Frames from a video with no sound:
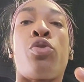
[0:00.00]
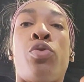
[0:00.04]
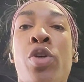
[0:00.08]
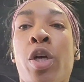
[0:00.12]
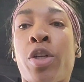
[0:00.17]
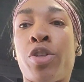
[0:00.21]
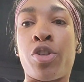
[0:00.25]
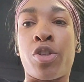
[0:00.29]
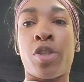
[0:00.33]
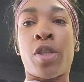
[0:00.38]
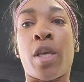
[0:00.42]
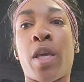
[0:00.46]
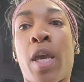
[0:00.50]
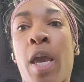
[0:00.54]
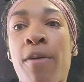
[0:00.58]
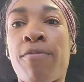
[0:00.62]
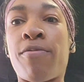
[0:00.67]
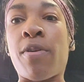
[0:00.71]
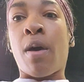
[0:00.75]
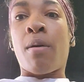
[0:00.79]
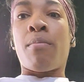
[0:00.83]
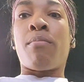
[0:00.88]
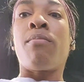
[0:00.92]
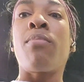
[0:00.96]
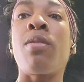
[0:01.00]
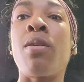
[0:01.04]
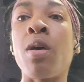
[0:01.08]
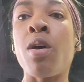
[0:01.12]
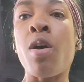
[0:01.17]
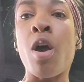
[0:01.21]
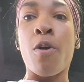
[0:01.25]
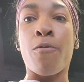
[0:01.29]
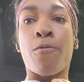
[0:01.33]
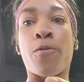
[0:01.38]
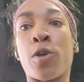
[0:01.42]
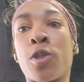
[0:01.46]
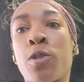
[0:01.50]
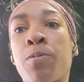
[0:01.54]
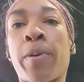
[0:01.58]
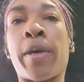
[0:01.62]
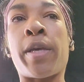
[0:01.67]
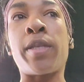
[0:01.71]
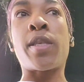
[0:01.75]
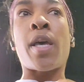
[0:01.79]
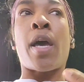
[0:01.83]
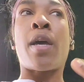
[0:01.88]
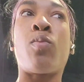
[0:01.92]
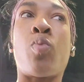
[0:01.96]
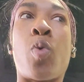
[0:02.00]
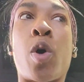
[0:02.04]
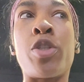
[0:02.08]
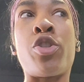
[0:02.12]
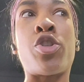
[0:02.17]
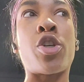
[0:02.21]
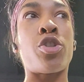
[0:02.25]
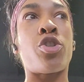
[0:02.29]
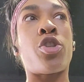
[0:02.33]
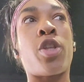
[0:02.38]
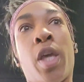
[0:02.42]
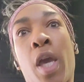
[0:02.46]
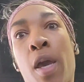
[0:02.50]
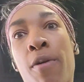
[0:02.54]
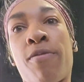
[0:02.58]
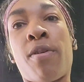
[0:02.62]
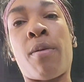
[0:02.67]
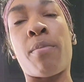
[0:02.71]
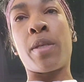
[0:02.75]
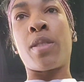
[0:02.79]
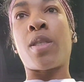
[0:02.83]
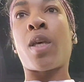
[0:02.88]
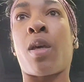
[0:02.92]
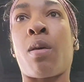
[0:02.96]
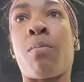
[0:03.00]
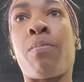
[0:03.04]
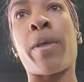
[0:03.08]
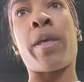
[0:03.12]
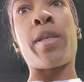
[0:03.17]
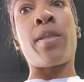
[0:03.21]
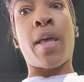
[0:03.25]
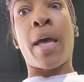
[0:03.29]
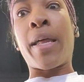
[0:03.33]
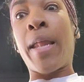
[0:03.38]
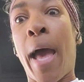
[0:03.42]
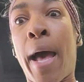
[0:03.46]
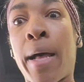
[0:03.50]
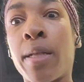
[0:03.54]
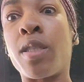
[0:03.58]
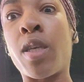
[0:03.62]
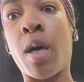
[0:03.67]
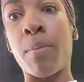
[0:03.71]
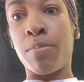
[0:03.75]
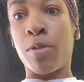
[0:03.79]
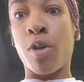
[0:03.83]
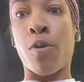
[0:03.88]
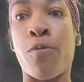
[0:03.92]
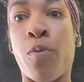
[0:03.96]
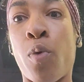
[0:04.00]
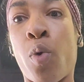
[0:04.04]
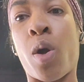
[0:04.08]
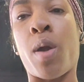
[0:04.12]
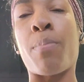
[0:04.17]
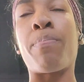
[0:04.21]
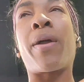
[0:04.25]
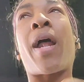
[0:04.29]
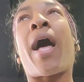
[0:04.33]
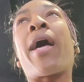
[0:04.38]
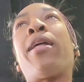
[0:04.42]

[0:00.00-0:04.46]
judges that gave them a first place and 1 judge that gave them a second place. That adds up to 4. But I